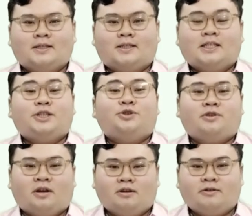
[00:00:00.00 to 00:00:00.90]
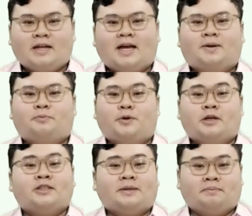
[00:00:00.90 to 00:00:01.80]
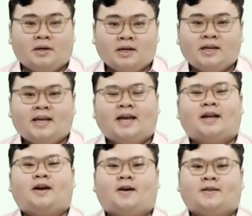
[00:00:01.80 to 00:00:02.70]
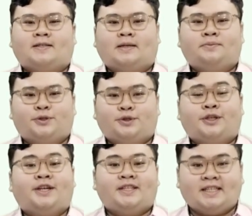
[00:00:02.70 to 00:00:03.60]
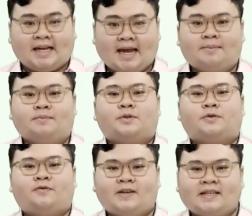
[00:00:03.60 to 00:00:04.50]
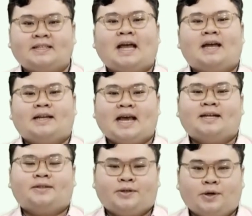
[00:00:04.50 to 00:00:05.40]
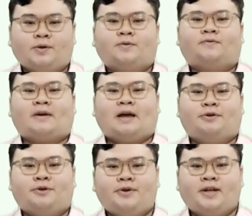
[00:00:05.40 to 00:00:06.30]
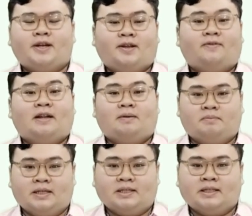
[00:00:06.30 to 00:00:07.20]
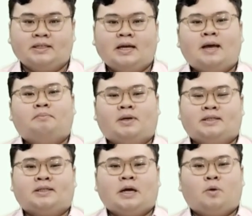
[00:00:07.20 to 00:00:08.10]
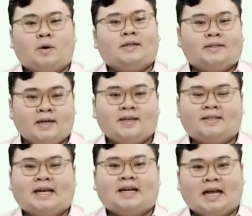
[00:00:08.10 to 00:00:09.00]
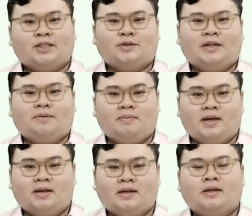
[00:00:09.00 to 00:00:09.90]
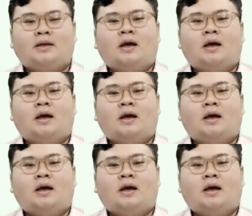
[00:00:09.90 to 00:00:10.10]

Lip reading: Did you know that the production bug can cost up to 30 times to fix than those found during the development? But what does that actually mean?